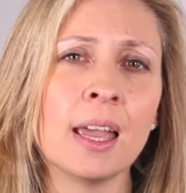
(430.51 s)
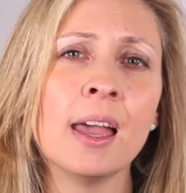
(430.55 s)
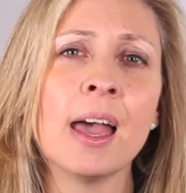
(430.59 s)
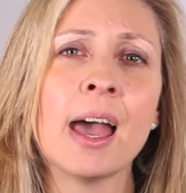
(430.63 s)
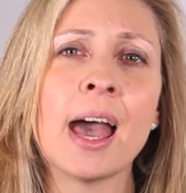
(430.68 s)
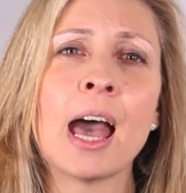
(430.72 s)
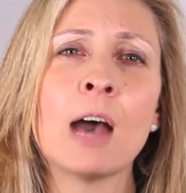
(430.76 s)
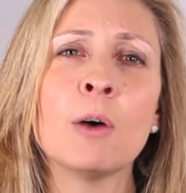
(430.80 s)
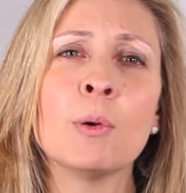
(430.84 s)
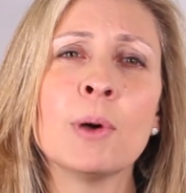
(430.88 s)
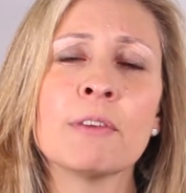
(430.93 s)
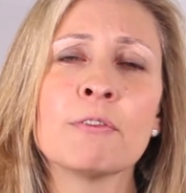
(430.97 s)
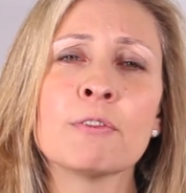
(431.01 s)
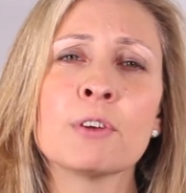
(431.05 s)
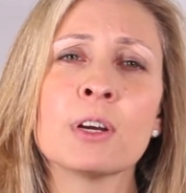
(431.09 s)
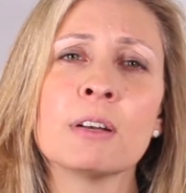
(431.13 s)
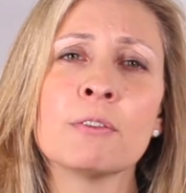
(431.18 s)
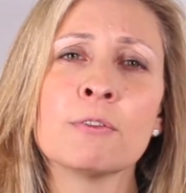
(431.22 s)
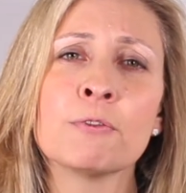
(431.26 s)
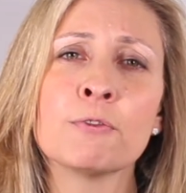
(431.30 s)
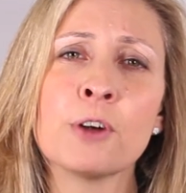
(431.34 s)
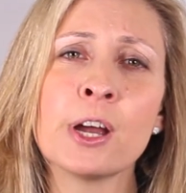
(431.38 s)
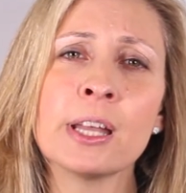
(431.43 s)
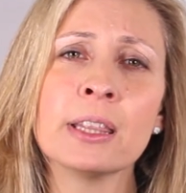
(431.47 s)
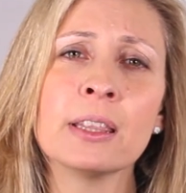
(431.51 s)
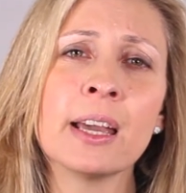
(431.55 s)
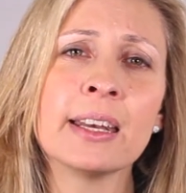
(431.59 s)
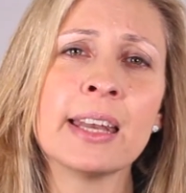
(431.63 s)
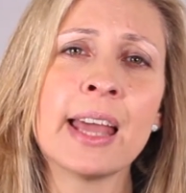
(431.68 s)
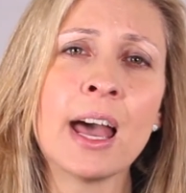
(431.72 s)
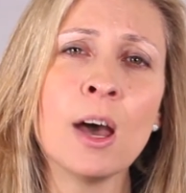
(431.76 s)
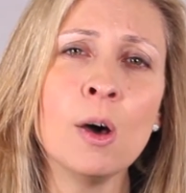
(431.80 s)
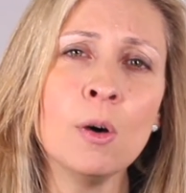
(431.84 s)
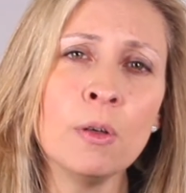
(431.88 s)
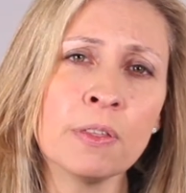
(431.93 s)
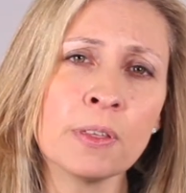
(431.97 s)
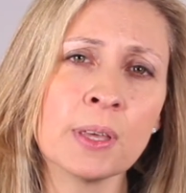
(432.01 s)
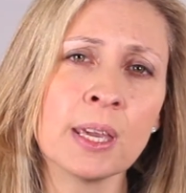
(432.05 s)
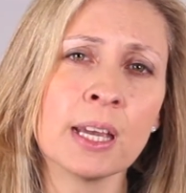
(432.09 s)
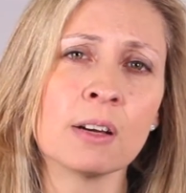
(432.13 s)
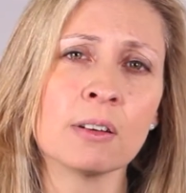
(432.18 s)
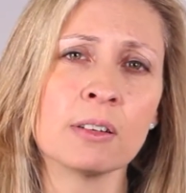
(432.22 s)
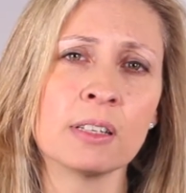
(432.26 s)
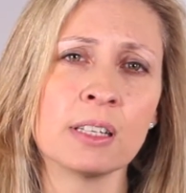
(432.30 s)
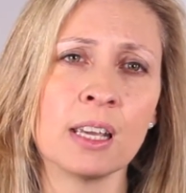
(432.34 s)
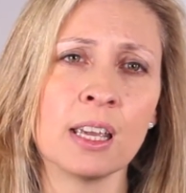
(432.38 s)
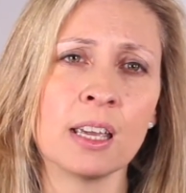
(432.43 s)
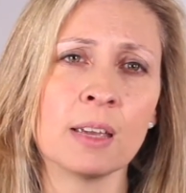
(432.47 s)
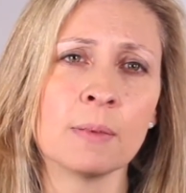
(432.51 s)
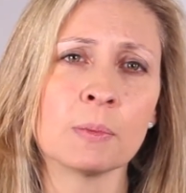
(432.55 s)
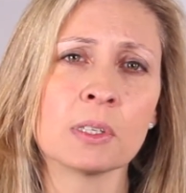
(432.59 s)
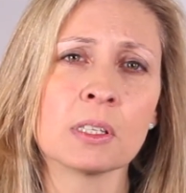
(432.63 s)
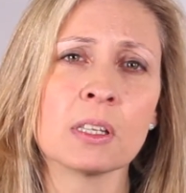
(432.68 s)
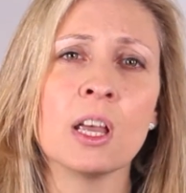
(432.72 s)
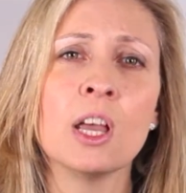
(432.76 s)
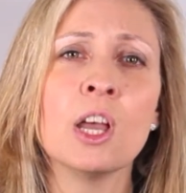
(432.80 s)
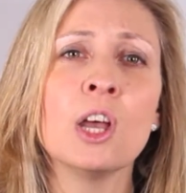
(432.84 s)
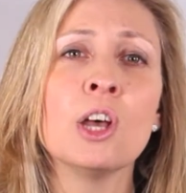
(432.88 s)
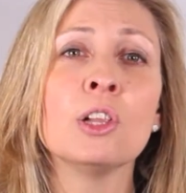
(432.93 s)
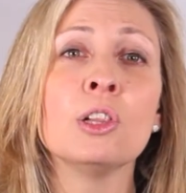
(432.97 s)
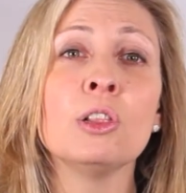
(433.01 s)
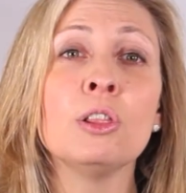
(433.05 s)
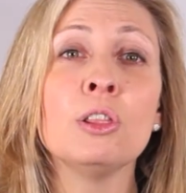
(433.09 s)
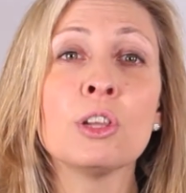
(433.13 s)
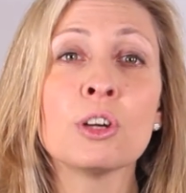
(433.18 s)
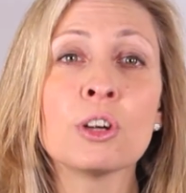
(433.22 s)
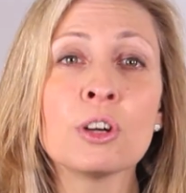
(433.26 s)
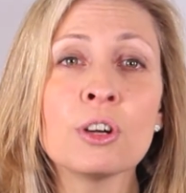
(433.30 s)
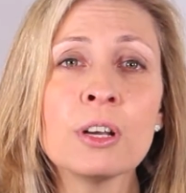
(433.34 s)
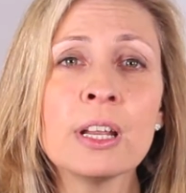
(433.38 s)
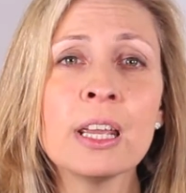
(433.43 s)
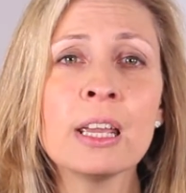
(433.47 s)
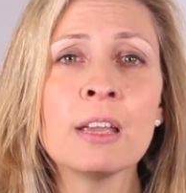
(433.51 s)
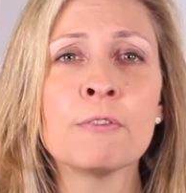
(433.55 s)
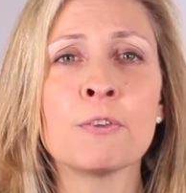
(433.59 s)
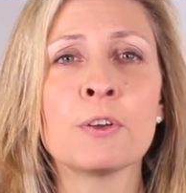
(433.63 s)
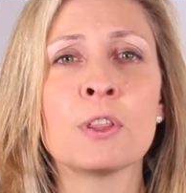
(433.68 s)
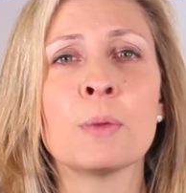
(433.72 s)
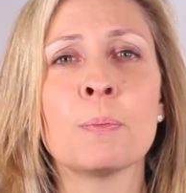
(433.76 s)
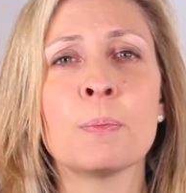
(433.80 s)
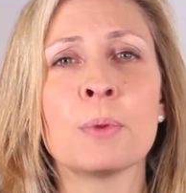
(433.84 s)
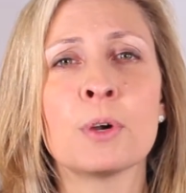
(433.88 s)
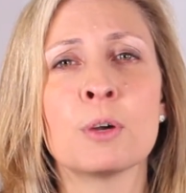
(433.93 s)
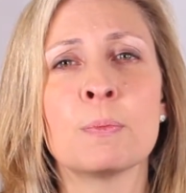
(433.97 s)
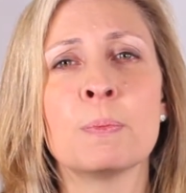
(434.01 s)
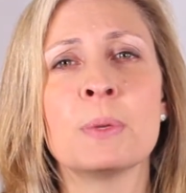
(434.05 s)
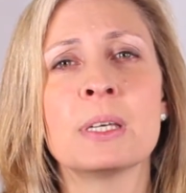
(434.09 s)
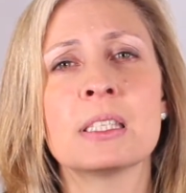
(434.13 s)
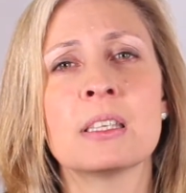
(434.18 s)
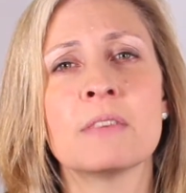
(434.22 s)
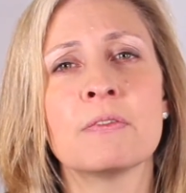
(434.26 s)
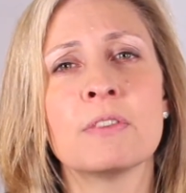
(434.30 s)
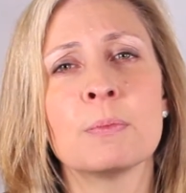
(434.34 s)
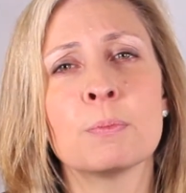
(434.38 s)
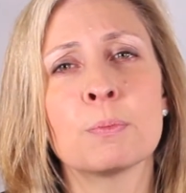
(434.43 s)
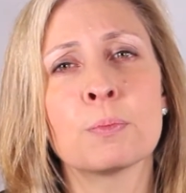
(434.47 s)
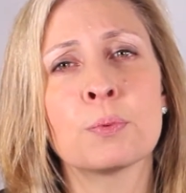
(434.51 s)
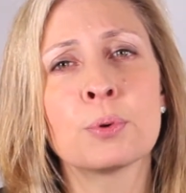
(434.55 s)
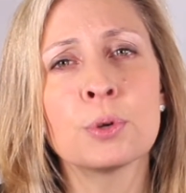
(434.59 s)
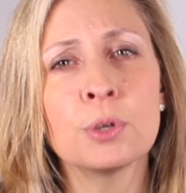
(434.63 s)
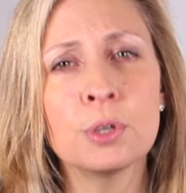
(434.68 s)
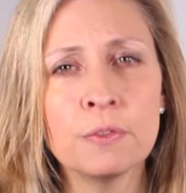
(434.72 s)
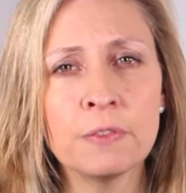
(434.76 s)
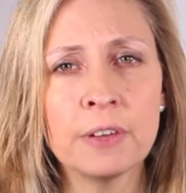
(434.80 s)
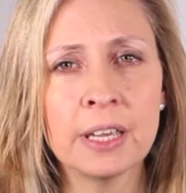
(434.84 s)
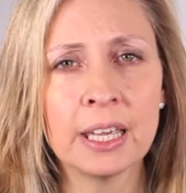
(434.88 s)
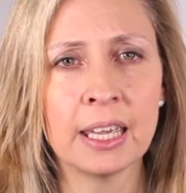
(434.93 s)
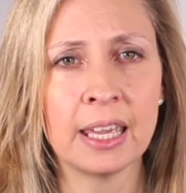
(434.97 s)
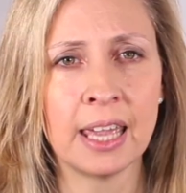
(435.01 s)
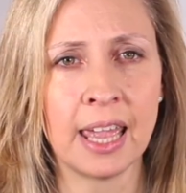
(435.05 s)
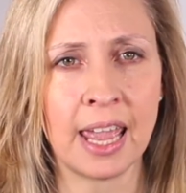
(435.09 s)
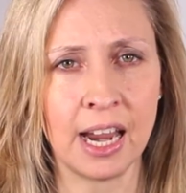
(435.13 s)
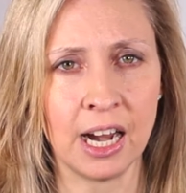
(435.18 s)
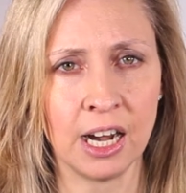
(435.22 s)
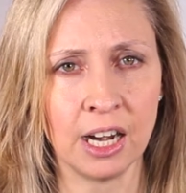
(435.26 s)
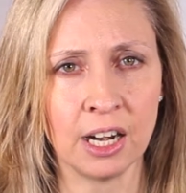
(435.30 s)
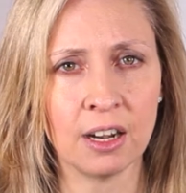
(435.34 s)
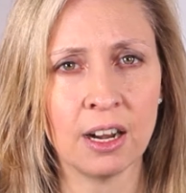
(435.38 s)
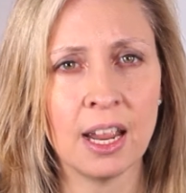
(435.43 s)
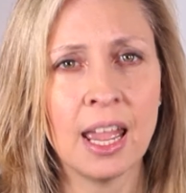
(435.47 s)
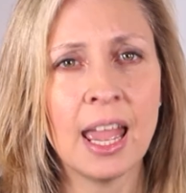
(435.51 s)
However, in frontline healthcare teams, learning for the purpose of improving care